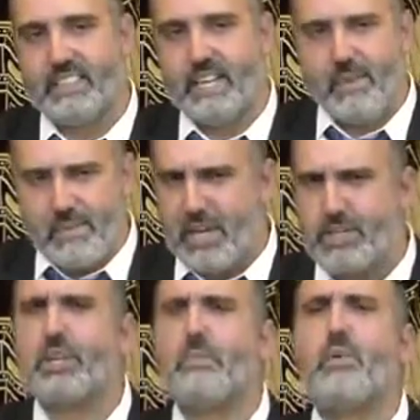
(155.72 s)
Maybe I
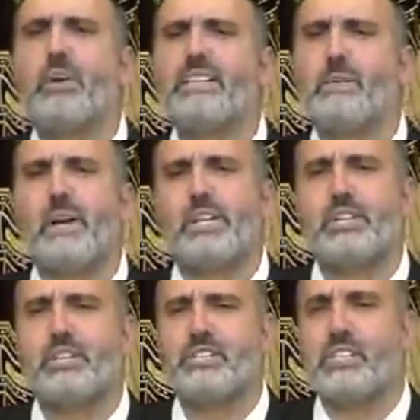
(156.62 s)
should have brought in the
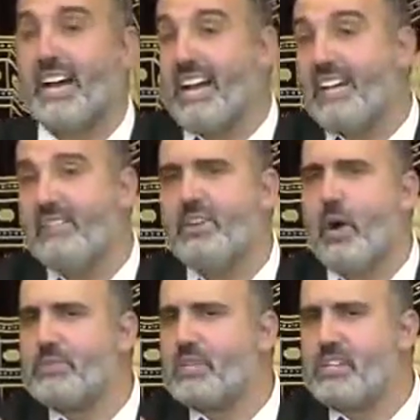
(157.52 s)
pictures. I didn't even know
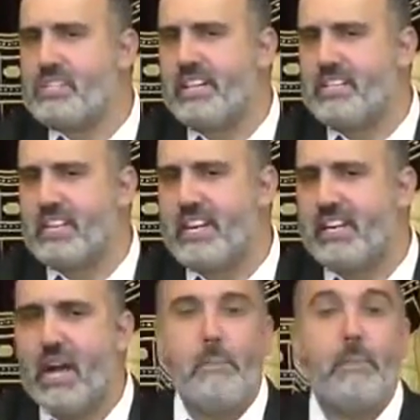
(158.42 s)
I was going to say this
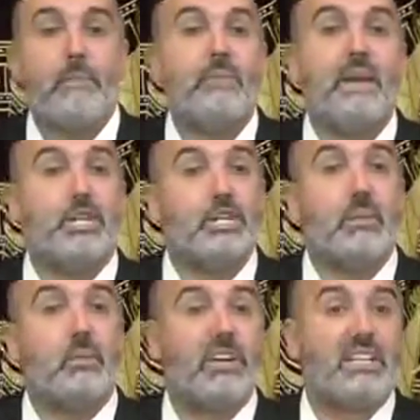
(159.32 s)
tonight. But maybe I should
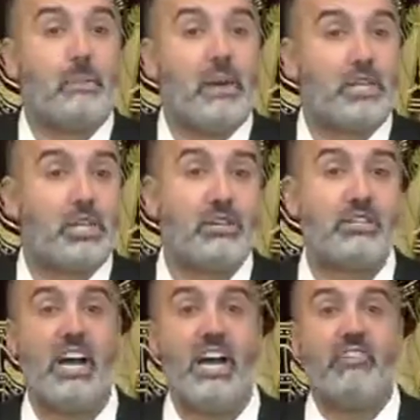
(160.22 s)
have brought in the
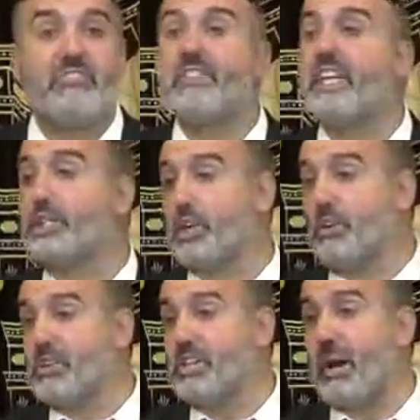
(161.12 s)
pictures from the
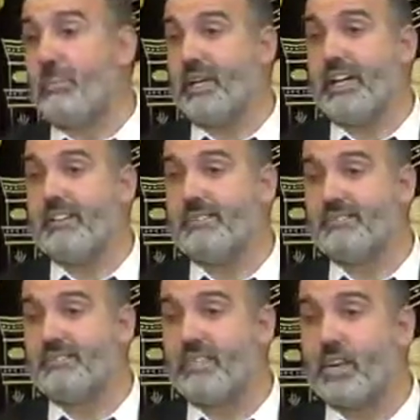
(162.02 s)
insurance company,
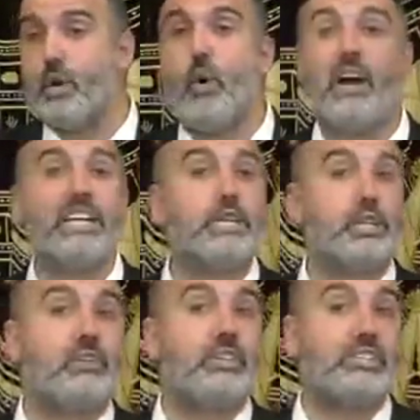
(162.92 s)
who on
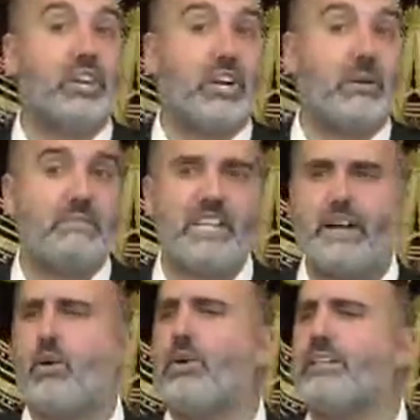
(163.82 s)
insurance terms, they
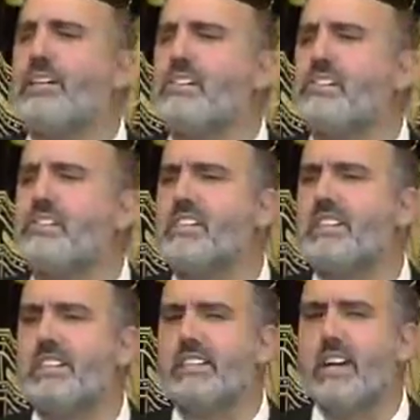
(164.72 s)
call this
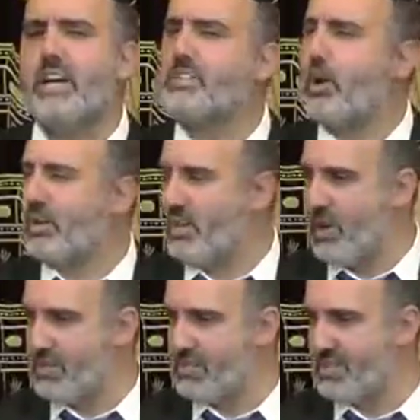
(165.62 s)
a total
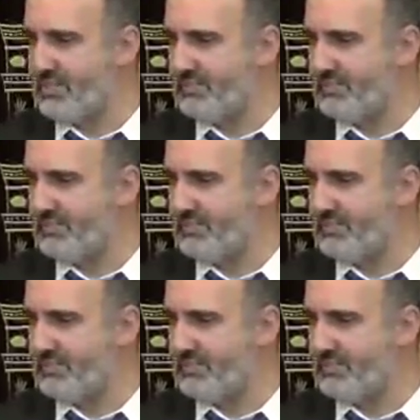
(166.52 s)
loss.